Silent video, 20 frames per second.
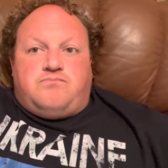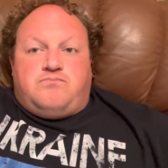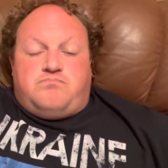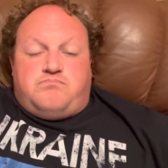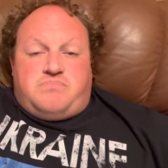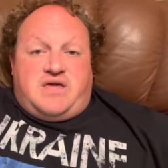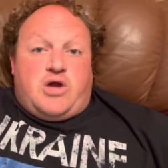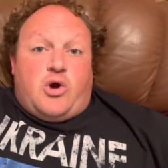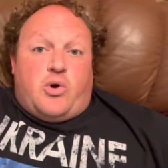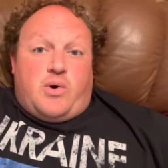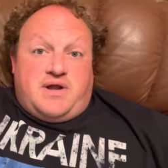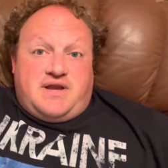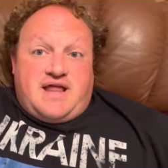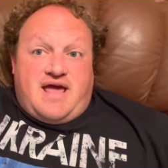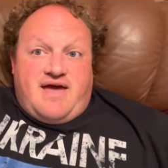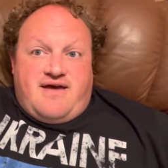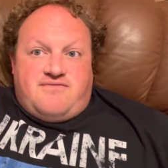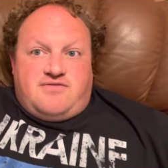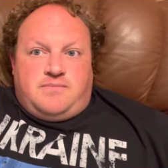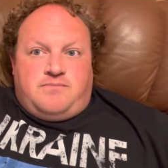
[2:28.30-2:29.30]
be going to
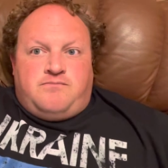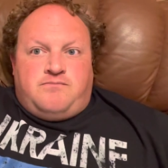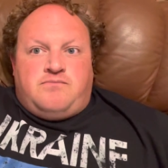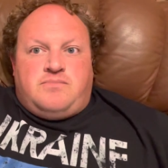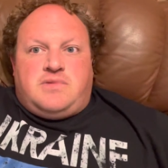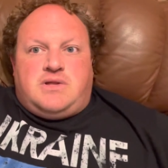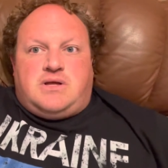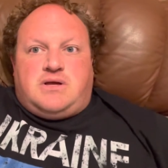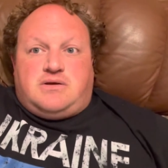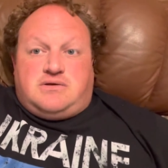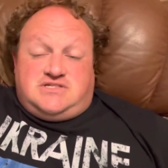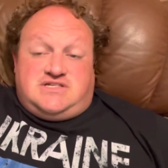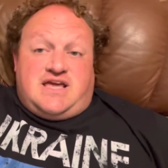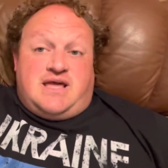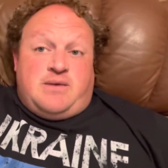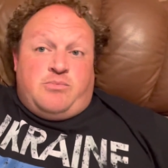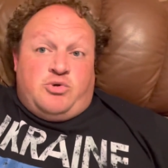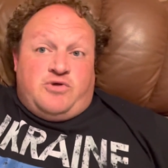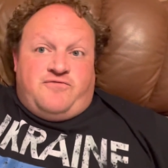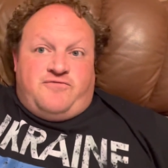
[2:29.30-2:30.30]
heaven.
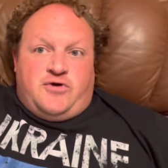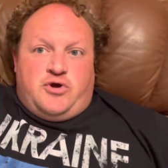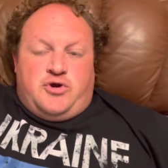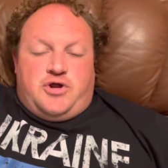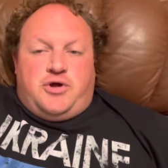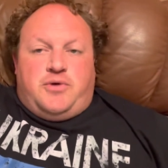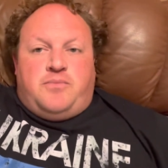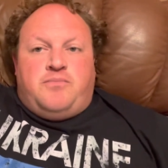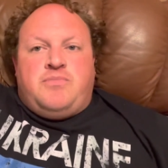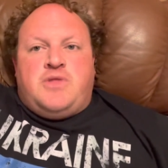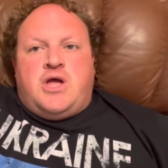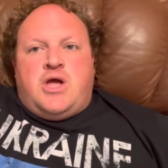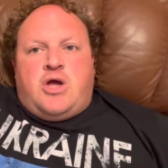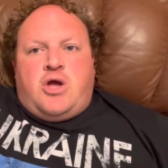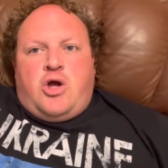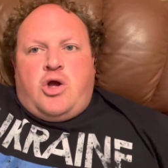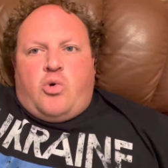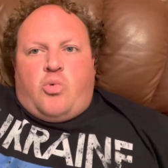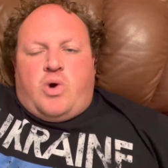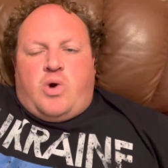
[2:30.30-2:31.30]
Same with voodoo.
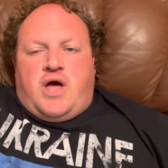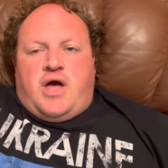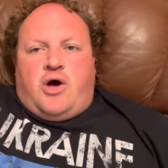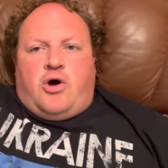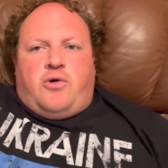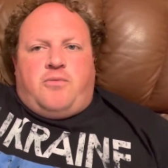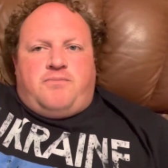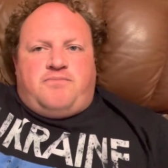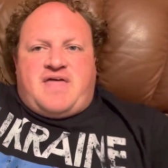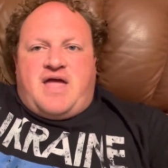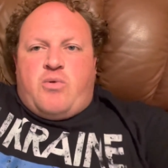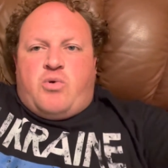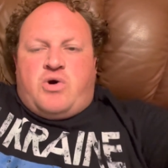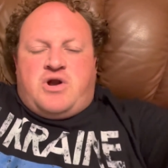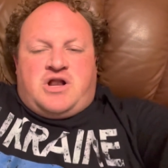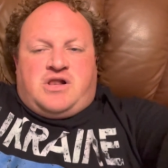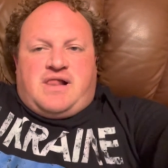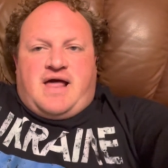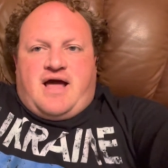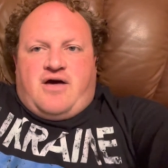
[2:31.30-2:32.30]
Well, they
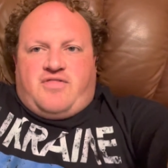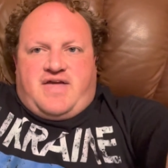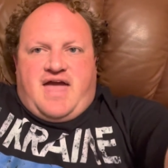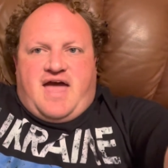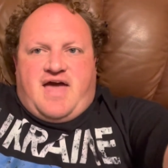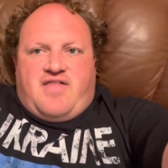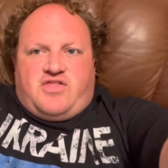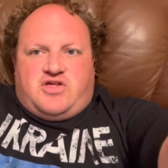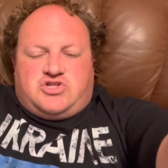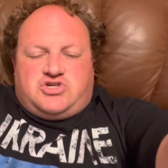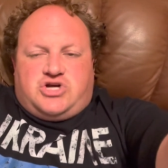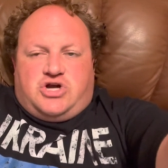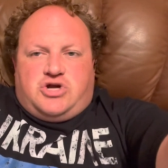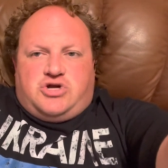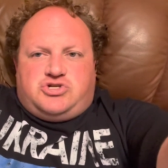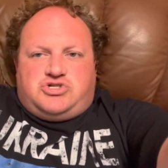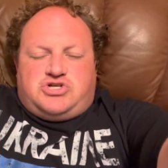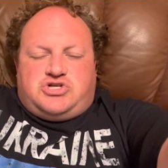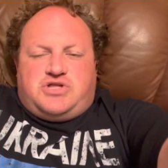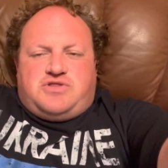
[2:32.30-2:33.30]
wouldn't allow the Catholic
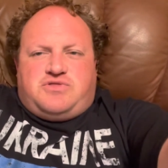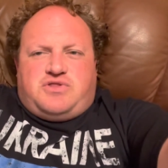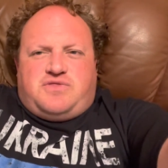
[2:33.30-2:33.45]
Church.